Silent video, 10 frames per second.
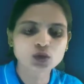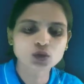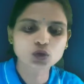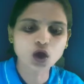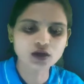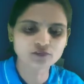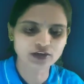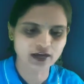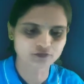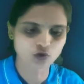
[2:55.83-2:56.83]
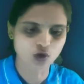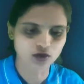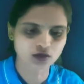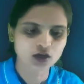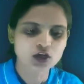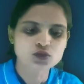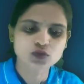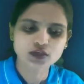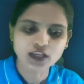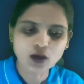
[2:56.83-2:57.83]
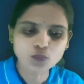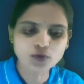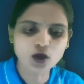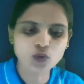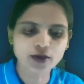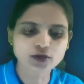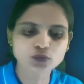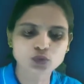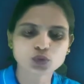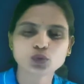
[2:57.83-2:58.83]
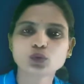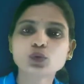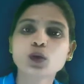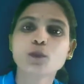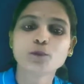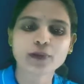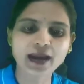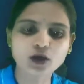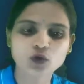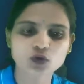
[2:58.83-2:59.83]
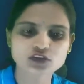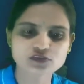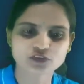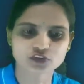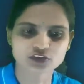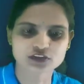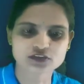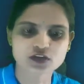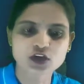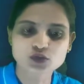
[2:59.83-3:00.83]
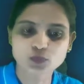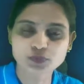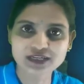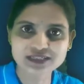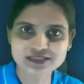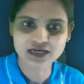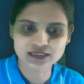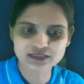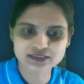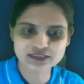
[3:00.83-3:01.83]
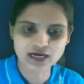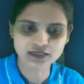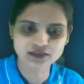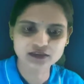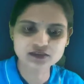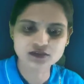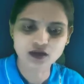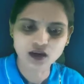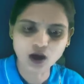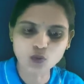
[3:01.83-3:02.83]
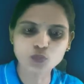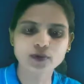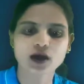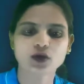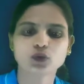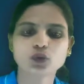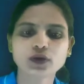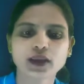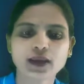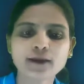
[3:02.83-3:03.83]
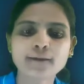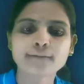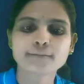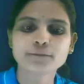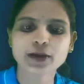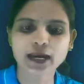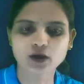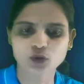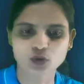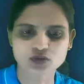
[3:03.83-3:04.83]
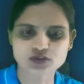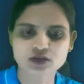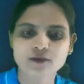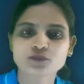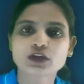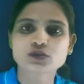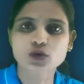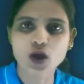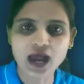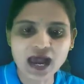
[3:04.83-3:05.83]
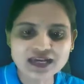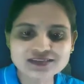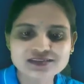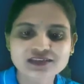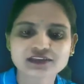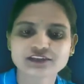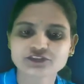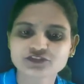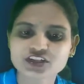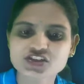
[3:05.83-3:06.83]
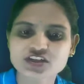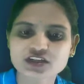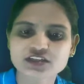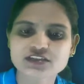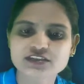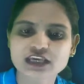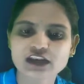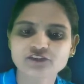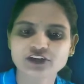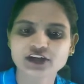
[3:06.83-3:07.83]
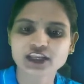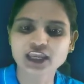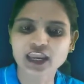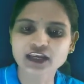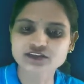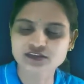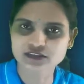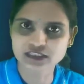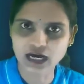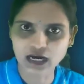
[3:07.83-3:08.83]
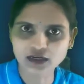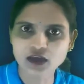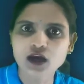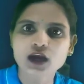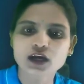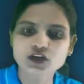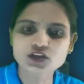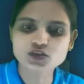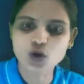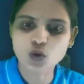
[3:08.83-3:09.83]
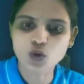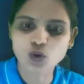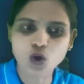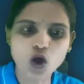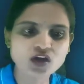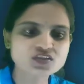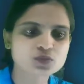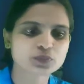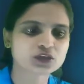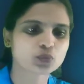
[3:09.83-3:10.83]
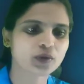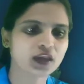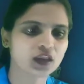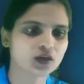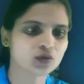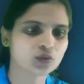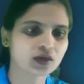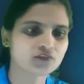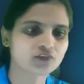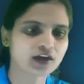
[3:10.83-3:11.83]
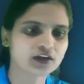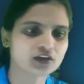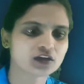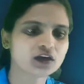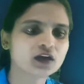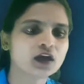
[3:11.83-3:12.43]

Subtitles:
tall we have got. So now we are going to do back cross for this. So please understand this. Now we are doing back cross. So as the definition itself indicates that it is a cross between, you can find here